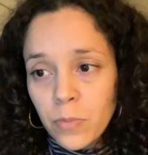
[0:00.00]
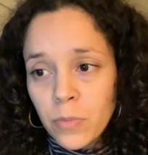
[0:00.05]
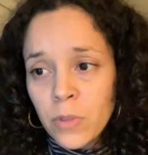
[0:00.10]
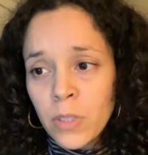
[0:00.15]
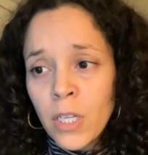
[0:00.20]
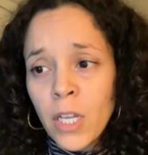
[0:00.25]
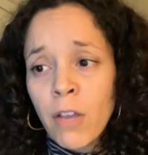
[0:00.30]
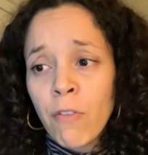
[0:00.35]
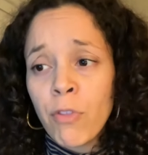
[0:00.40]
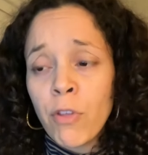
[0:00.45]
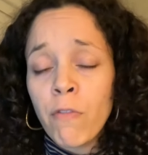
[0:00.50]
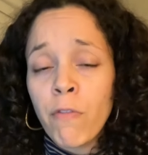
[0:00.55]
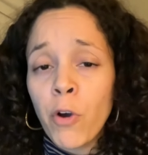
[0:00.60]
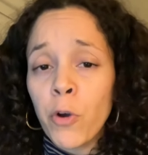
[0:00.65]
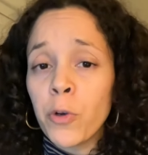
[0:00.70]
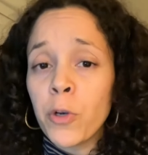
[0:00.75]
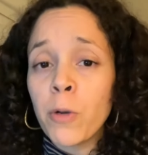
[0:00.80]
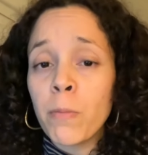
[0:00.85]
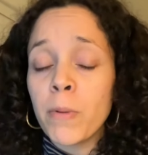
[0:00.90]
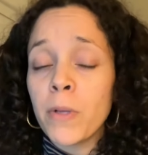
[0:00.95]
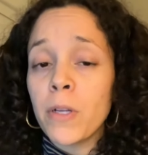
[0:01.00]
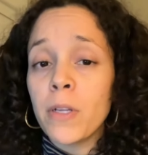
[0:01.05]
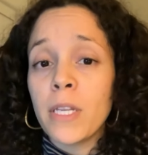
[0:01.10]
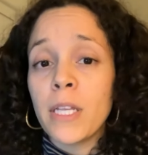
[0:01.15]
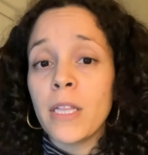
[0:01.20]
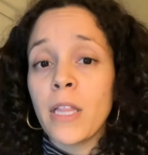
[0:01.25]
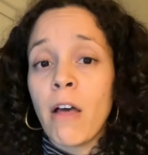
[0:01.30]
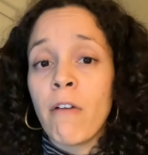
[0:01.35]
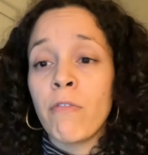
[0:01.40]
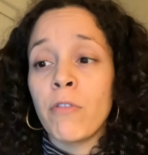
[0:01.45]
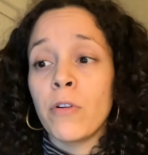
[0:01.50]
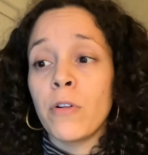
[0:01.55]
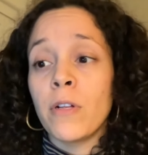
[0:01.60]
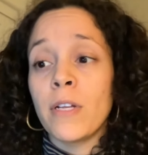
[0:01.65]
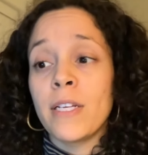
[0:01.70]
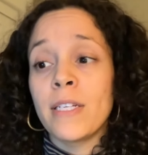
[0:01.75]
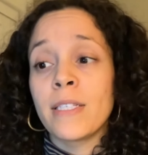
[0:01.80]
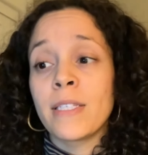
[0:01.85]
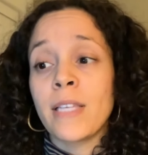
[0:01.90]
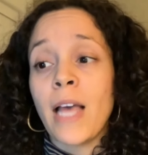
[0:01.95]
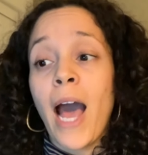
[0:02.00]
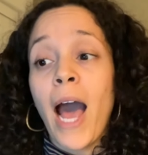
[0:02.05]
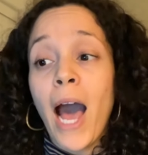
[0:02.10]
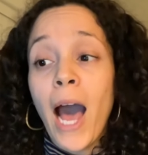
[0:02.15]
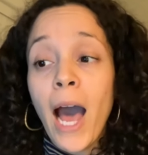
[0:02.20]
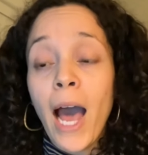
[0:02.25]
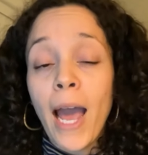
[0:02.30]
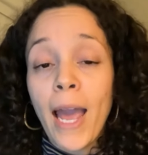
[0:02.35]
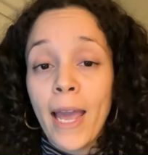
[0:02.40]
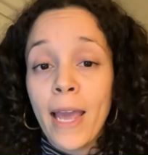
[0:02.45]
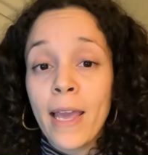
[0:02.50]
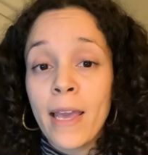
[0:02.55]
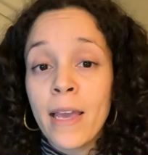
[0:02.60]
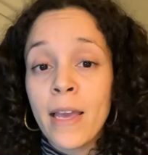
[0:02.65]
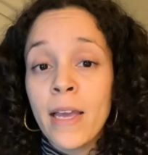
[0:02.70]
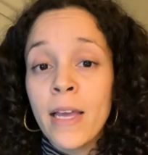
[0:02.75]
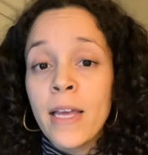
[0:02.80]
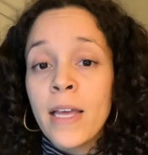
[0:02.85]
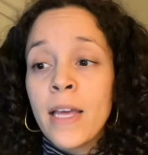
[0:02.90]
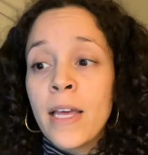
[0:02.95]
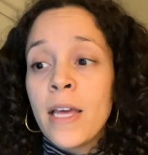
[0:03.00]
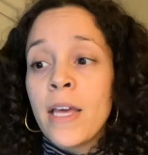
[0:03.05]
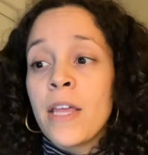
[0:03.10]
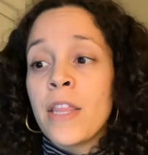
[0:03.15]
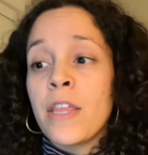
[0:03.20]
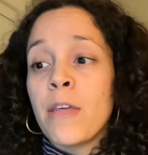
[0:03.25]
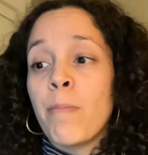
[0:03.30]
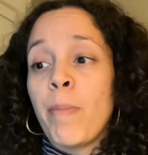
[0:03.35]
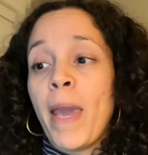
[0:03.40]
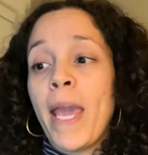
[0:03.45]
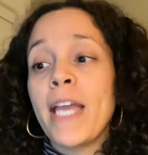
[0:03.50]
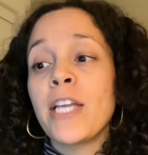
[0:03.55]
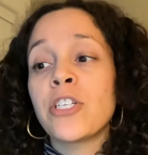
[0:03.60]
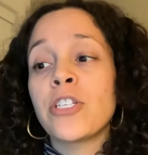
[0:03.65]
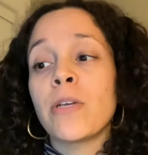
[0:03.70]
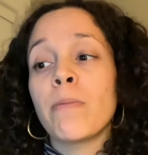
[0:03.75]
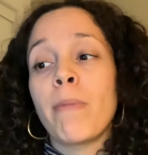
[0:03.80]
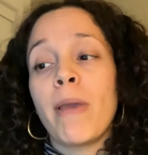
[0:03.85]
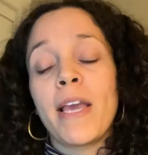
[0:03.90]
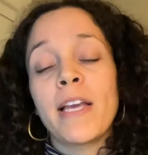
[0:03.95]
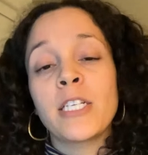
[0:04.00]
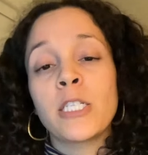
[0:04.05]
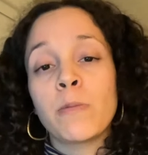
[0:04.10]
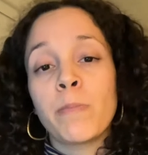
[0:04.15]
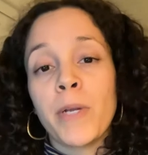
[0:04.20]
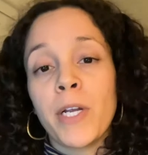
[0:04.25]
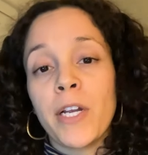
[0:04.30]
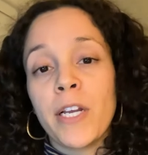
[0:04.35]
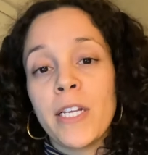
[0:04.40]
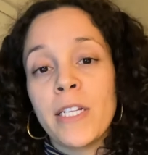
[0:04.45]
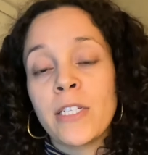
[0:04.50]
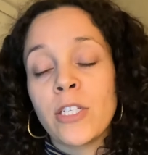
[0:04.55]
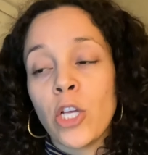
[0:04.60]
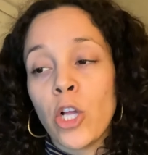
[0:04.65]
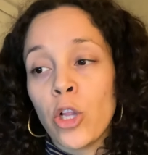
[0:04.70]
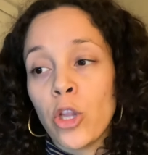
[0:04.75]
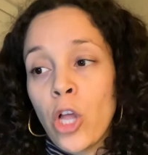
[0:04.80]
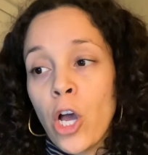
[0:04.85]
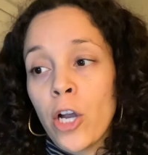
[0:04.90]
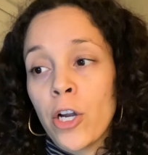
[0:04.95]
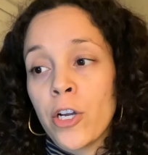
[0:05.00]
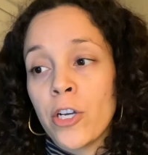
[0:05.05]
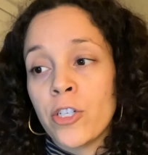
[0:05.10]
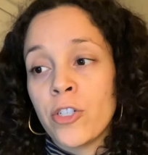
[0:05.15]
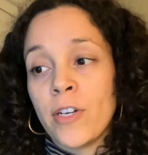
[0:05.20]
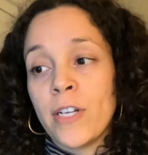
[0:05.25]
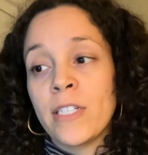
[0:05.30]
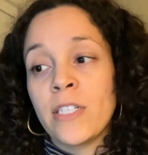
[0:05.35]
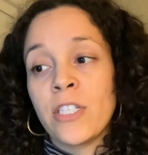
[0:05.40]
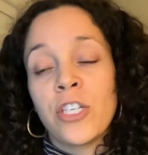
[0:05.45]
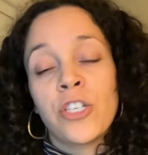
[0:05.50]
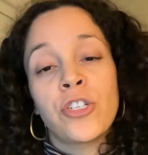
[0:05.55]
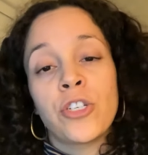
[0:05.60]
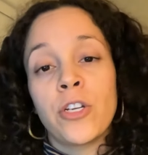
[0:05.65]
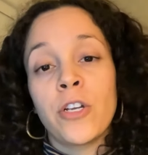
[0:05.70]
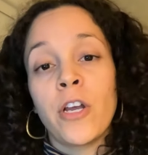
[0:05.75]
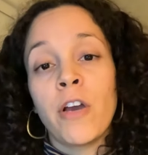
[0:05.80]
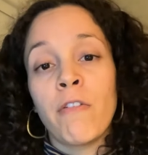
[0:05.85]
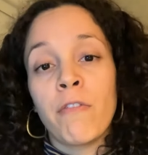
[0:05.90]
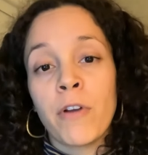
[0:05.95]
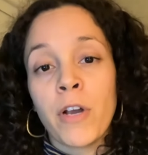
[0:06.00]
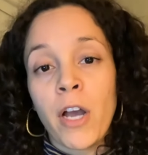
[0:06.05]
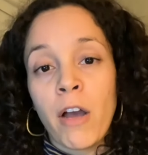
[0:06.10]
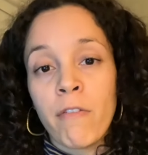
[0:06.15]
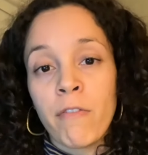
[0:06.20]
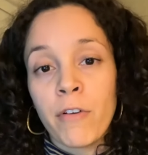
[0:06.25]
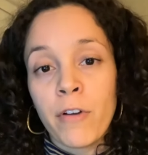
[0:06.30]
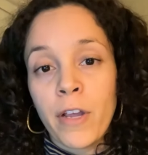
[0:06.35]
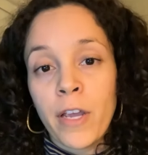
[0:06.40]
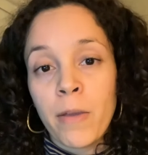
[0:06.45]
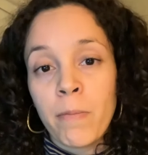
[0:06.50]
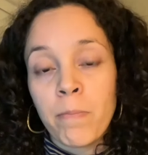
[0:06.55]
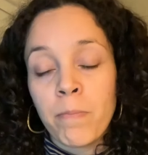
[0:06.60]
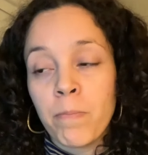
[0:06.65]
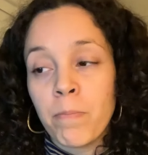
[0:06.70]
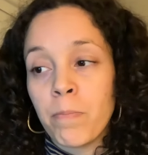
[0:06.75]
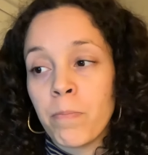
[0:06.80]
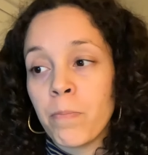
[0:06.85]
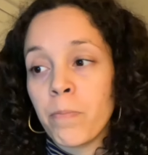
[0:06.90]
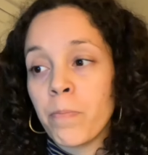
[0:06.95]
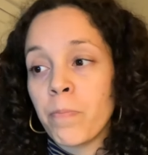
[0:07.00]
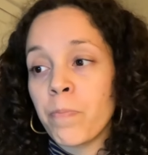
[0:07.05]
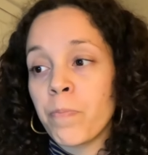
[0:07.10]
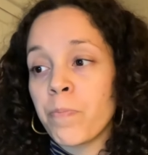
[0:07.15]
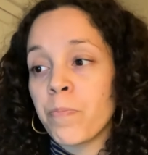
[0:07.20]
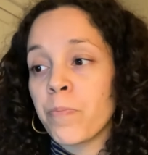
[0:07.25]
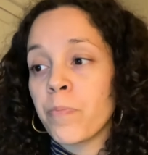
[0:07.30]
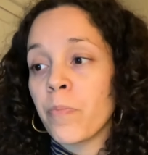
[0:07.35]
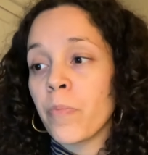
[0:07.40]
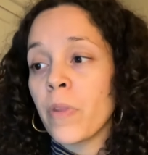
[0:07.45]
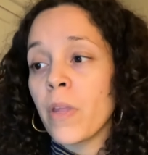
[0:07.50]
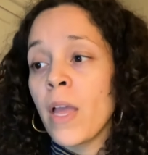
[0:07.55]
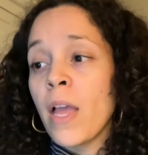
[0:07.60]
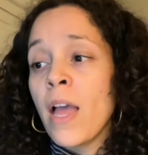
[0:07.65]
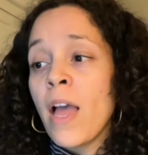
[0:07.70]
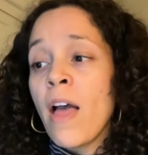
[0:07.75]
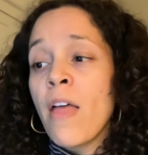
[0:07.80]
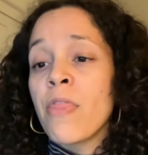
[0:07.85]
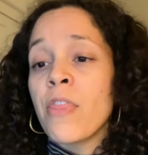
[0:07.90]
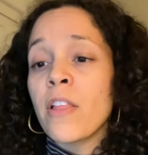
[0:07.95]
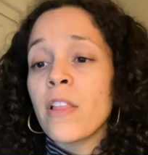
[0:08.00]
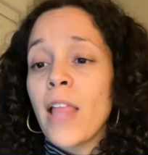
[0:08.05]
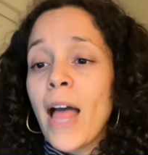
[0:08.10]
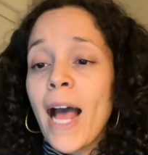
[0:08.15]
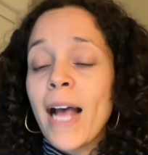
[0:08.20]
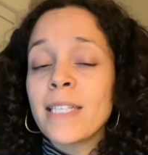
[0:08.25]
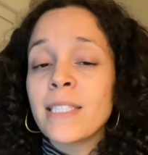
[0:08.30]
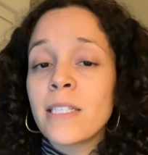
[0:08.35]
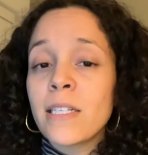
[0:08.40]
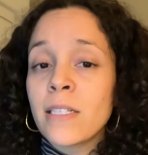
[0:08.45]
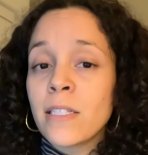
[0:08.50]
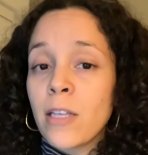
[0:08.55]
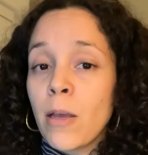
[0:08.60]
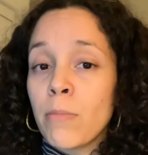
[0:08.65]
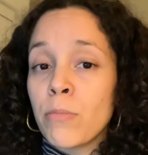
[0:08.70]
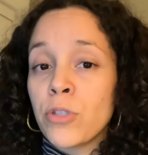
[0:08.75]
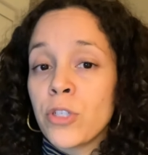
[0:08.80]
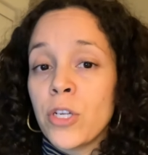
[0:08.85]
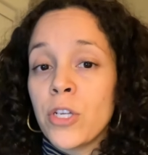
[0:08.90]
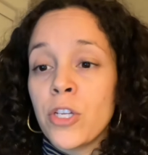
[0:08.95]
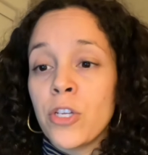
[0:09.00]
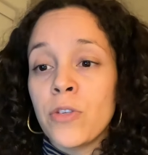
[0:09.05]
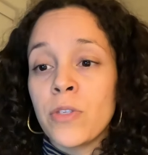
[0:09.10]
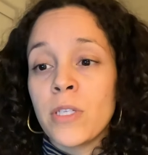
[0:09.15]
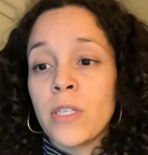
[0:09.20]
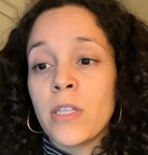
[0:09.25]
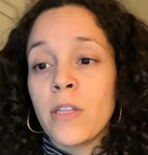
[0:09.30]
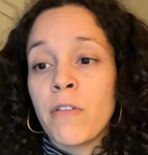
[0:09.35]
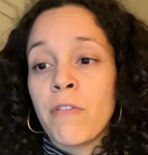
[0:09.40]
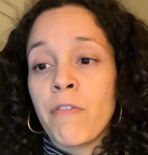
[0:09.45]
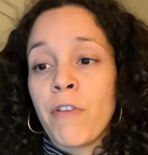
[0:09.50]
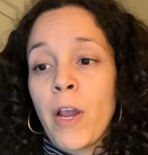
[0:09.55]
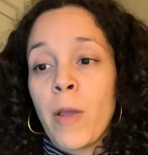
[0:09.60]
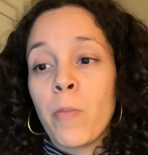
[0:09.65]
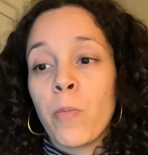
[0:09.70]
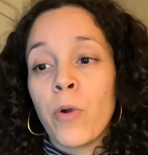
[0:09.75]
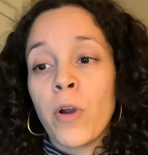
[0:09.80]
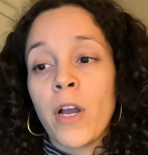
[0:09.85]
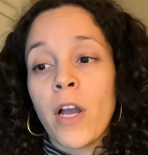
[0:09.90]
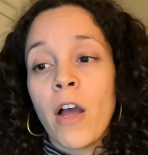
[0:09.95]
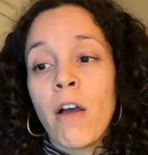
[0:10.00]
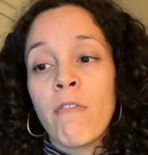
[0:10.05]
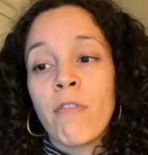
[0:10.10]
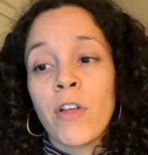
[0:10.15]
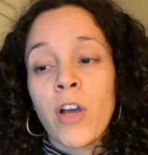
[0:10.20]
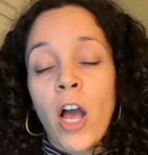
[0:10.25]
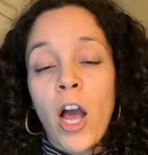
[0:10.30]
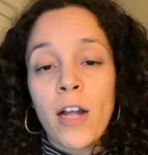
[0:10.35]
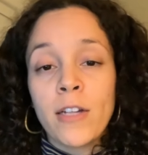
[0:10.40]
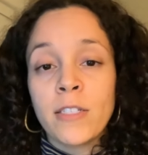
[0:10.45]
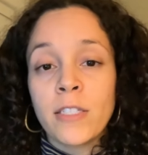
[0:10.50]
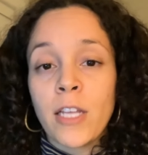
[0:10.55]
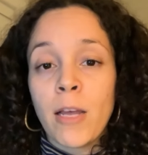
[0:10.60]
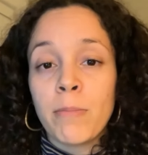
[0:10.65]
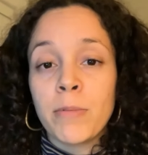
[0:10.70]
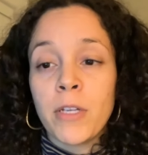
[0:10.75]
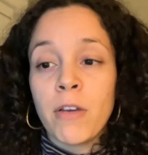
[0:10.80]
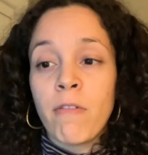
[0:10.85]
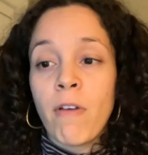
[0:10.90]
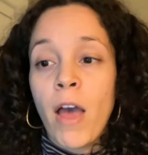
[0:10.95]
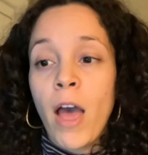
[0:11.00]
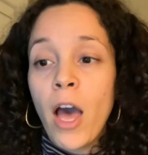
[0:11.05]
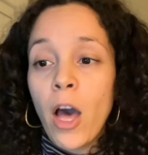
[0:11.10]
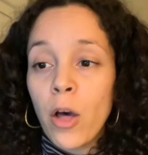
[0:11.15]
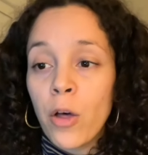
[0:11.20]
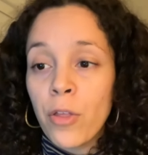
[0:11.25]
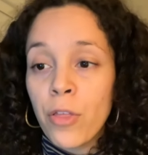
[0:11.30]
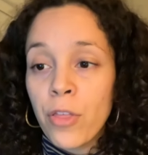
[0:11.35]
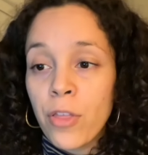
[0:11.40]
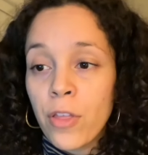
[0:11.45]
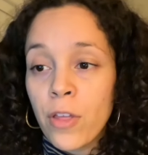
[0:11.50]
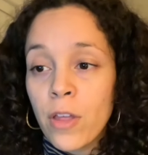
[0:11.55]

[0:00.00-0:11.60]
If the vulnerability level is high, the patient may experience a longer transition of recovery. The last assumption using the framework of the concept of health